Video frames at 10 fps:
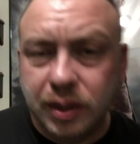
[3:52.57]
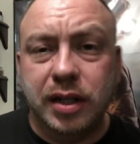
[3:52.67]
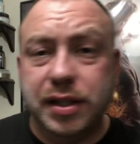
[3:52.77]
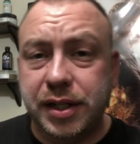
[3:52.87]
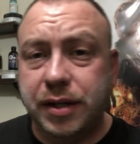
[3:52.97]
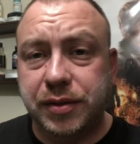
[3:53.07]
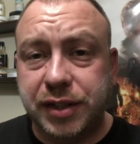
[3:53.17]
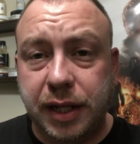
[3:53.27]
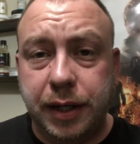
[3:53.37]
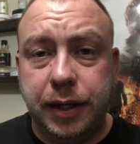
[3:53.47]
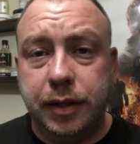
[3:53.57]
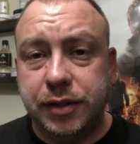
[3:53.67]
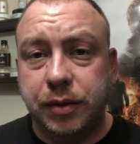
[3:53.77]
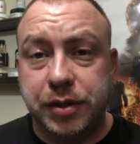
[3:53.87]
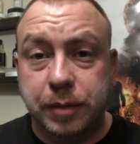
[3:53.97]
because they don't sell it here,
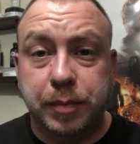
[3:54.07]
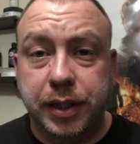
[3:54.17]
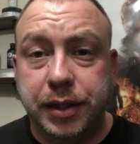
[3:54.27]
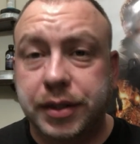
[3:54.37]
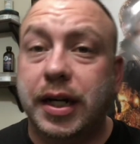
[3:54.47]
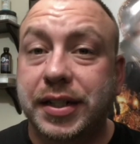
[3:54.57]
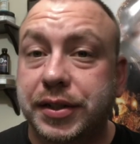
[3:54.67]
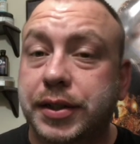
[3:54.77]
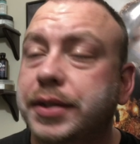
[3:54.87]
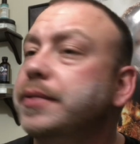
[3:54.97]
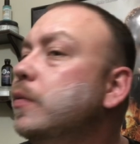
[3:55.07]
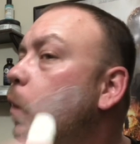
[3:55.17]
so it's in pence, not cents.